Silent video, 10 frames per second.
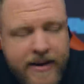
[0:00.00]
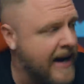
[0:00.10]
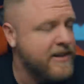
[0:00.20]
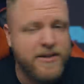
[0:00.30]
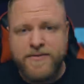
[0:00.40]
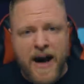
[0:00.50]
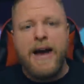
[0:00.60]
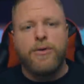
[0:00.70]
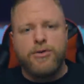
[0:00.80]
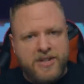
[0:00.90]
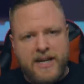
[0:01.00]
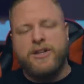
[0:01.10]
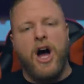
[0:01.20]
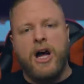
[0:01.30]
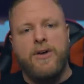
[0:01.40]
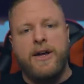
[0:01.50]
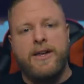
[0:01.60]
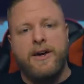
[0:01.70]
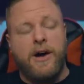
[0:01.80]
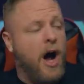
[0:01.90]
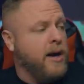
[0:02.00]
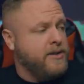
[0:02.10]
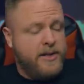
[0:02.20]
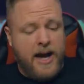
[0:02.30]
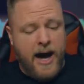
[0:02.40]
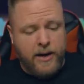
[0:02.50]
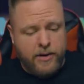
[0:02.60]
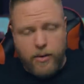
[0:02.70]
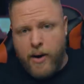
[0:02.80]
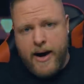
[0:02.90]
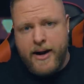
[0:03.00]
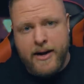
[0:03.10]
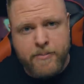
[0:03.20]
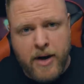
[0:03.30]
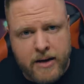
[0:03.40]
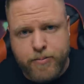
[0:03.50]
That is a viral TikTok right there. Honestly, I don't know why I'm not a